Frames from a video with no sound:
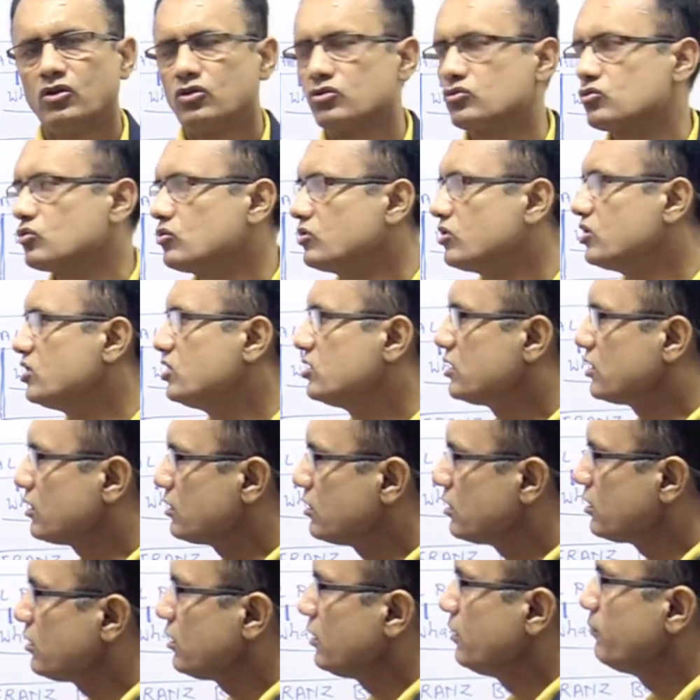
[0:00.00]
So these are
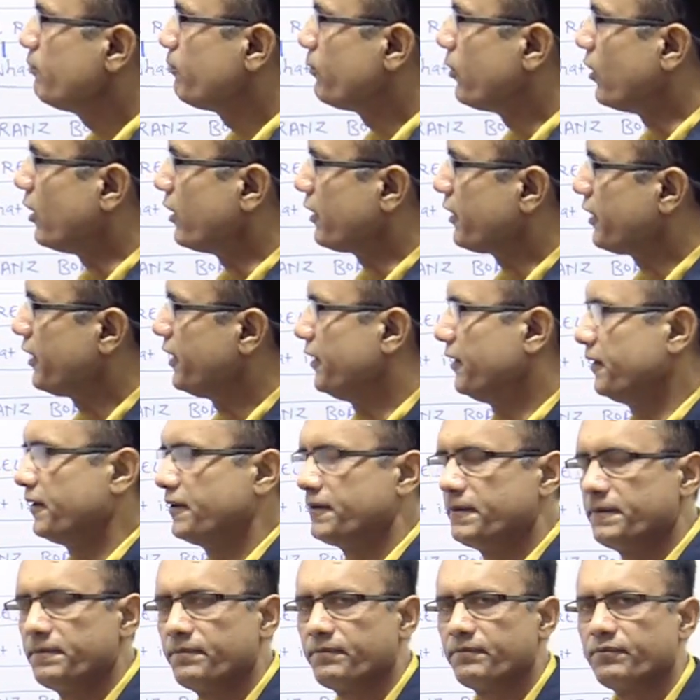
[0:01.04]
the
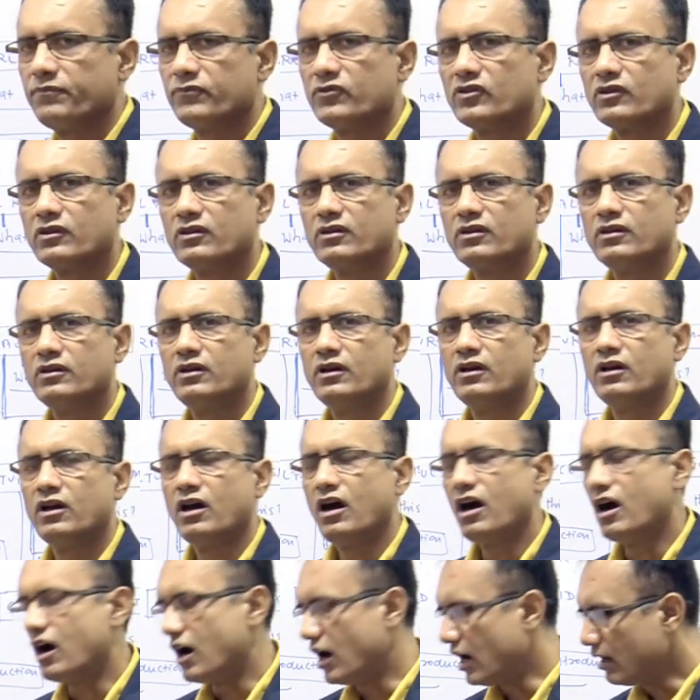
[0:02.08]
important
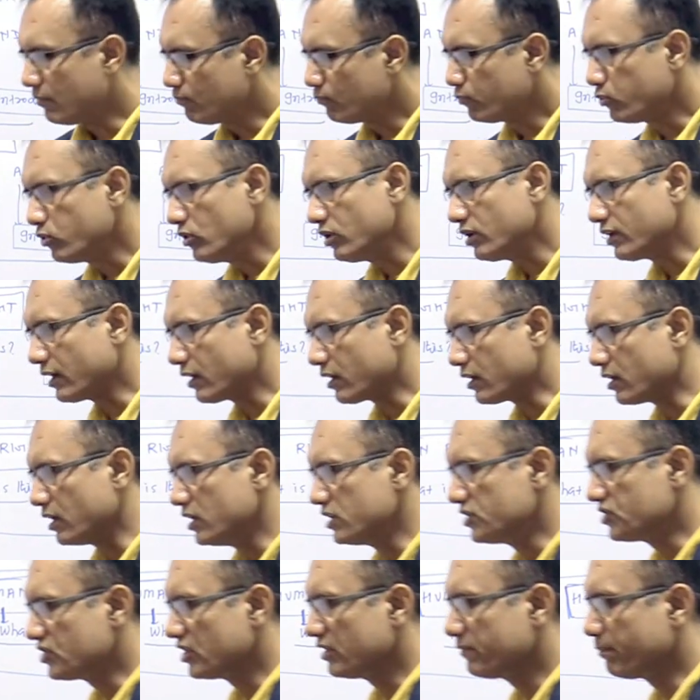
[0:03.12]
harmful
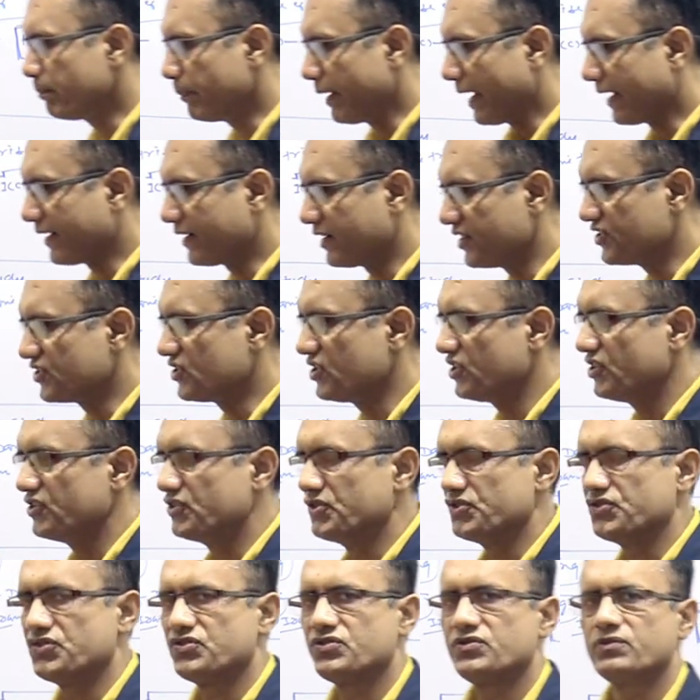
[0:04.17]
cultural
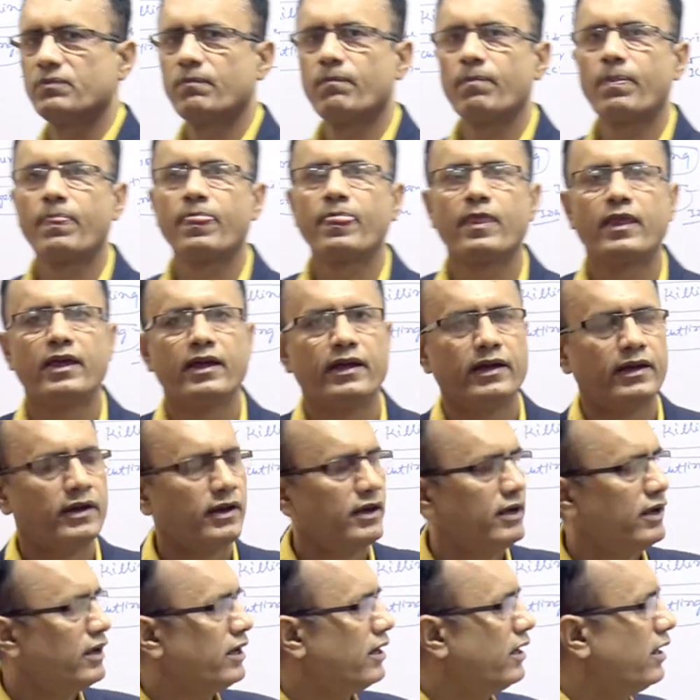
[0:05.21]
practices.
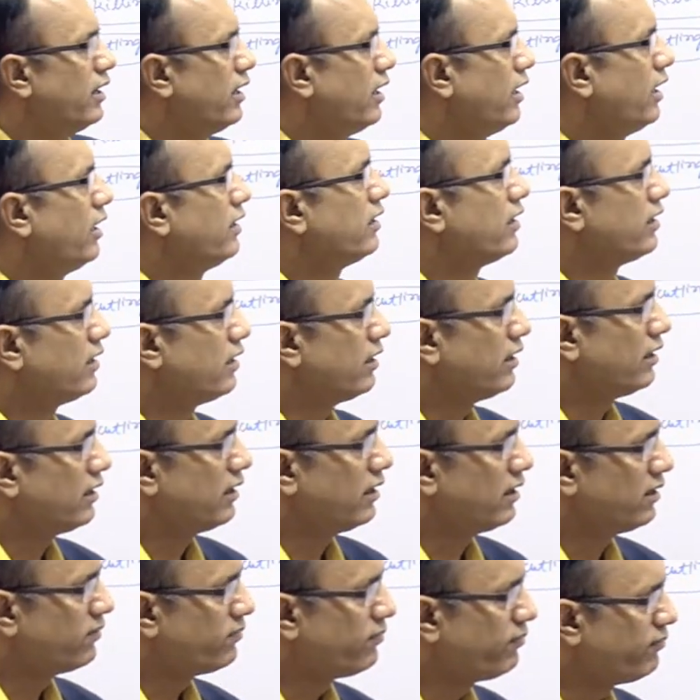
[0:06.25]
And
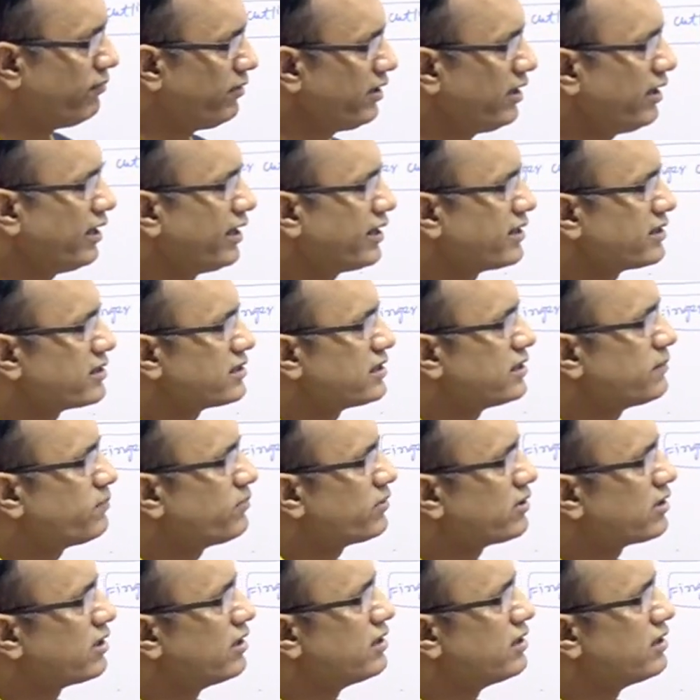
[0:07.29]
if we accept